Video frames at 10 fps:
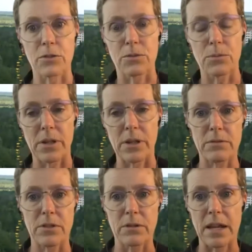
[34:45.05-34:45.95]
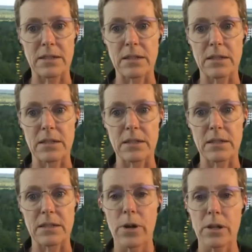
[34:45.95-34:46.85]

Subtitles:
or 8 to 1991.